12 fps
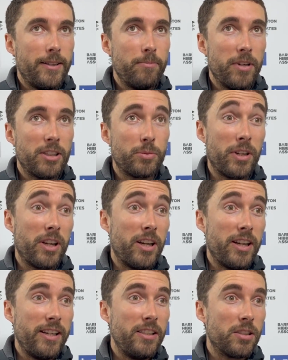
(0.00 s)
because we're going
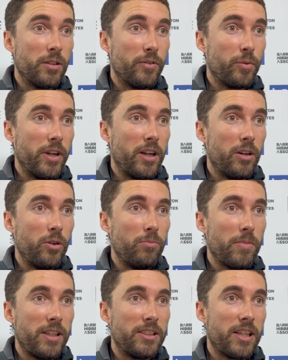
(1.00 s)
to need to if we're going to
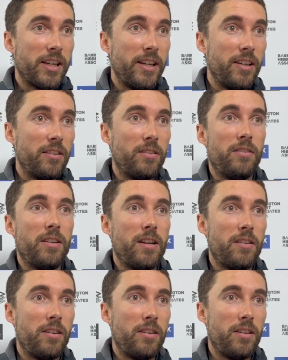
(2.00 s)
maintain
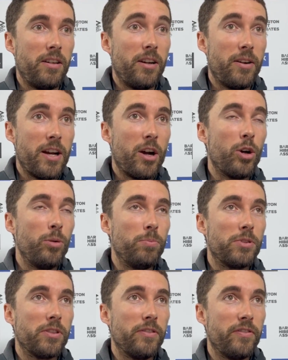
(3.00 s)
our
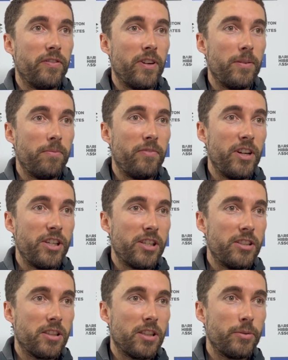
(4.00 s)
hopes of finishing
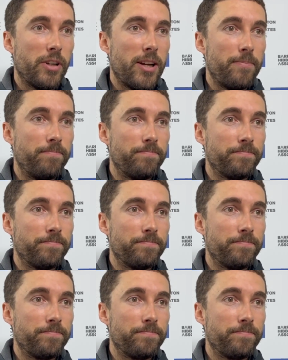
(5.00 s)
as high as we can.